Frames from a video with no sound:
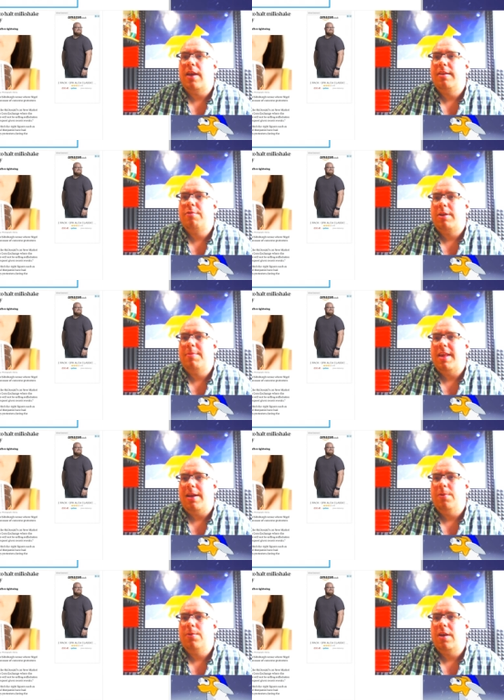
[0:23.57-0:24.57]
ice cream
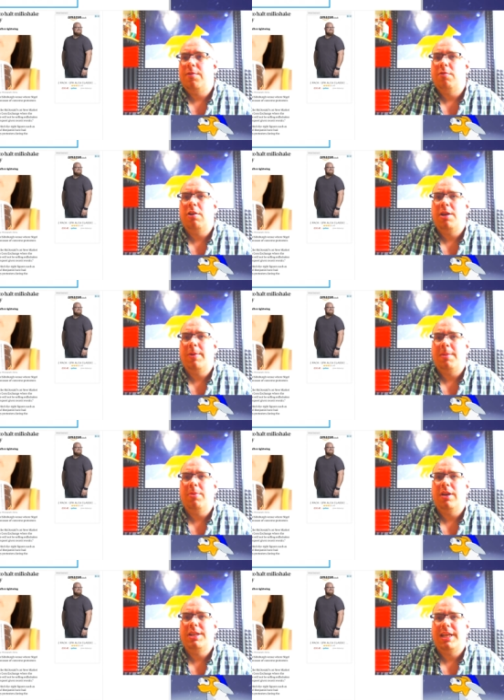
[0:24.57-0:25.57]
sales after right wing
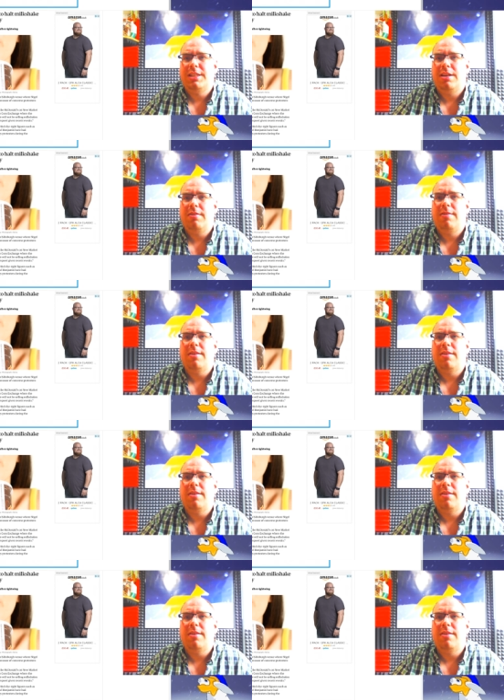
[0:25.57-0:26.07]
politicians